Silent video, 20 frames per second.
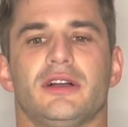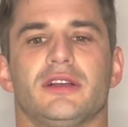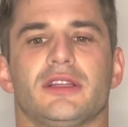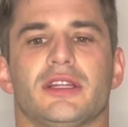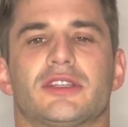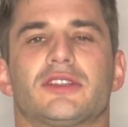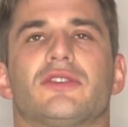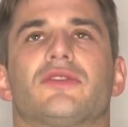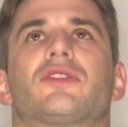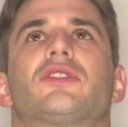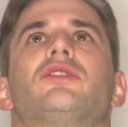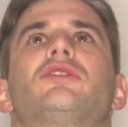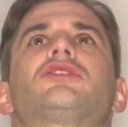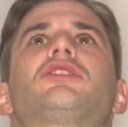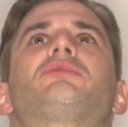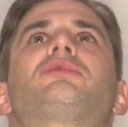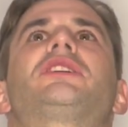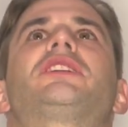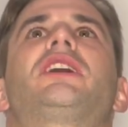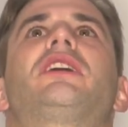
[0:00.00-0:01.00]
so the girl's
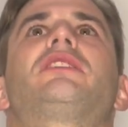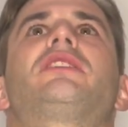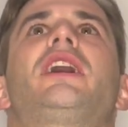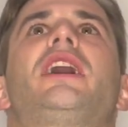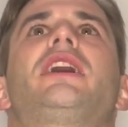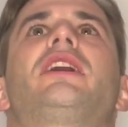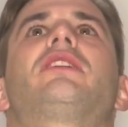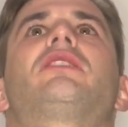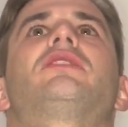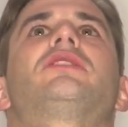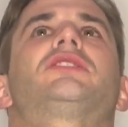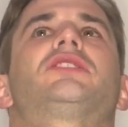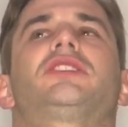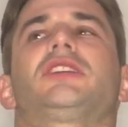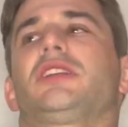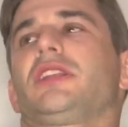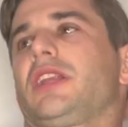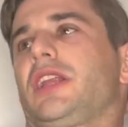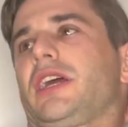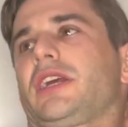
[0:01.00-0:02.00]
upside down, hanging out,
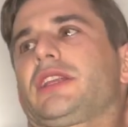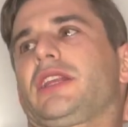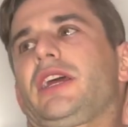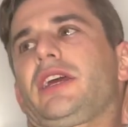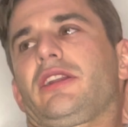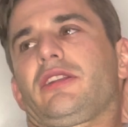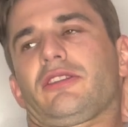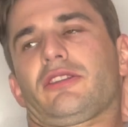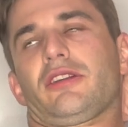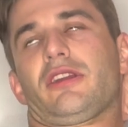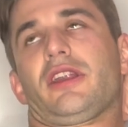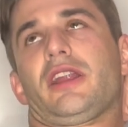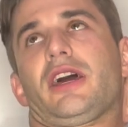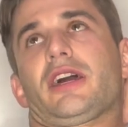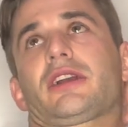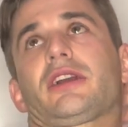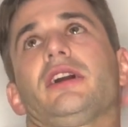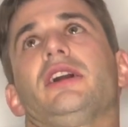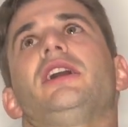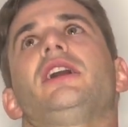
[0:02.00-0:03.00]
laying on her
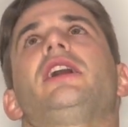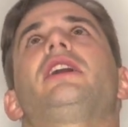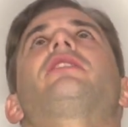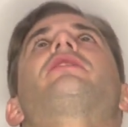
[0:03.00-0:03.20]
neck, and